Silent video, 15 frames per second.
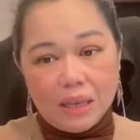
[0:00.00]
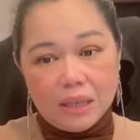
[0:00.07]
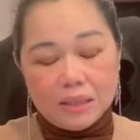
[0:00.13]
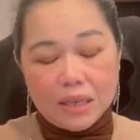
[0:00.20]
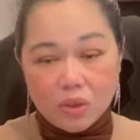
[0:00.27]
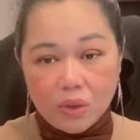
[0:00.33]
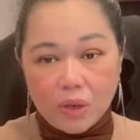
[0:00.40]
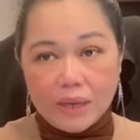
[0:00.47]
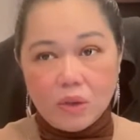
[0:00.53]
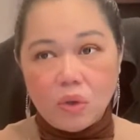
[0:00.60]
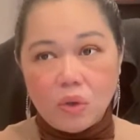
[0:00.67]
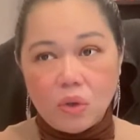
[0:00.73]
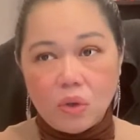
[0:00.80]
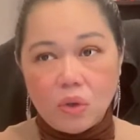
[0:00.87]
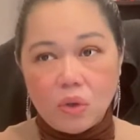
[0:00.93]
Just to let
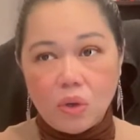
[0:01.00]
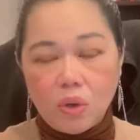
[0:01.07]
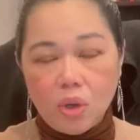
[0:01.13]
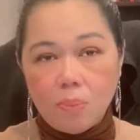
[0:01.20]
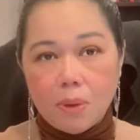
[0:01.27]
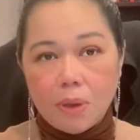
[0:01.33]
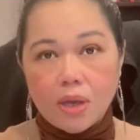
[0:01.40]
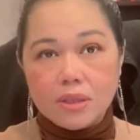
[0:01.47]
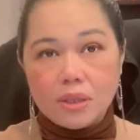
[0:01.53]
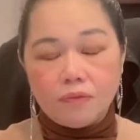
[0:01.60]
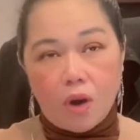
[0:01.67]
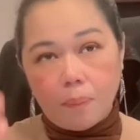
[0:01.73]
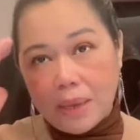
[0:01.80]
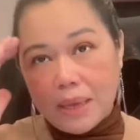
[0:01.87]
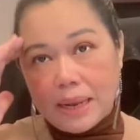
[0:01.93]
you know, because
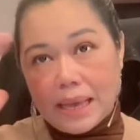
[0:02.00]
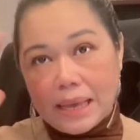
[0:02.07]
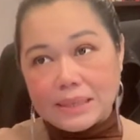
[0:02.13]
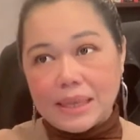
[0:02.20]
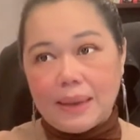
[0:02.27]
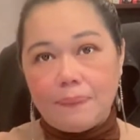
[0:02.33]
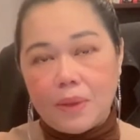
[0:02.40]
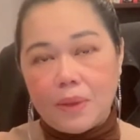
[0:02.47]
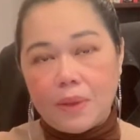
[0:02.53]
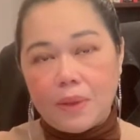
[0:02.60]
for me last time,